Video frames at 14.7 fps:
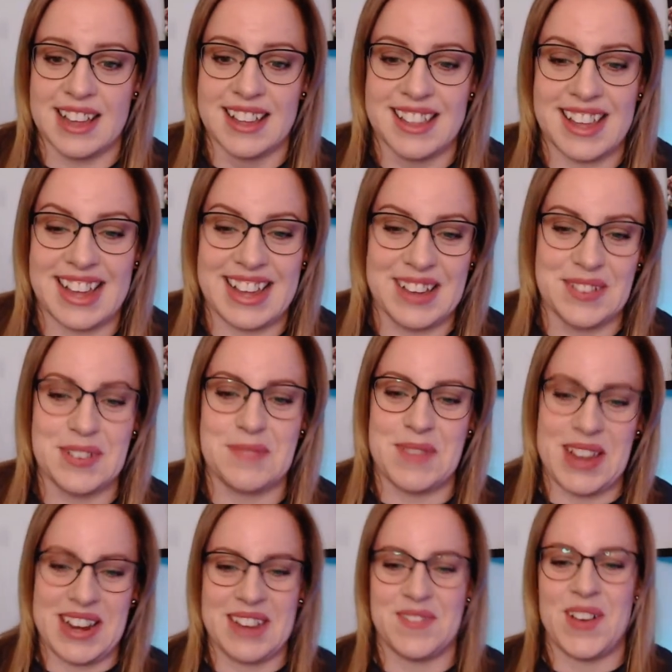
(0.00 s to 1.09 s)
like you would be
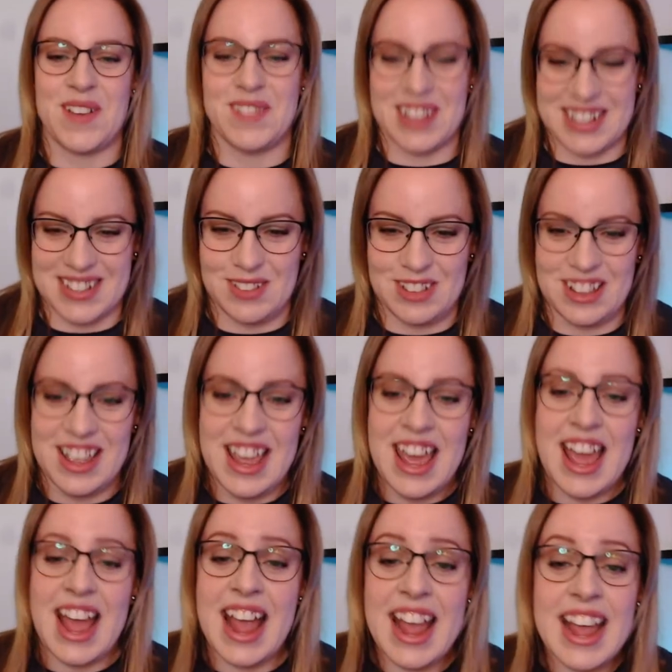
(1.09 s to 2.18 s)
in a public school.
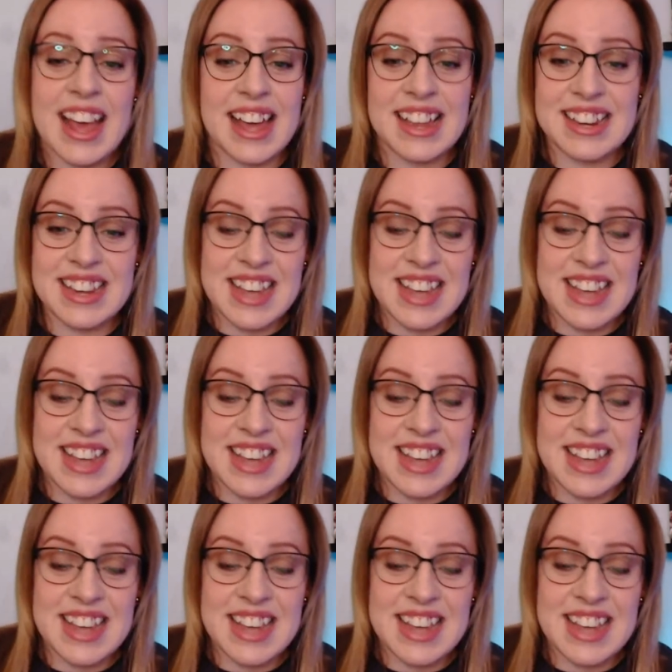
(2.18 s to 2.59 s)
And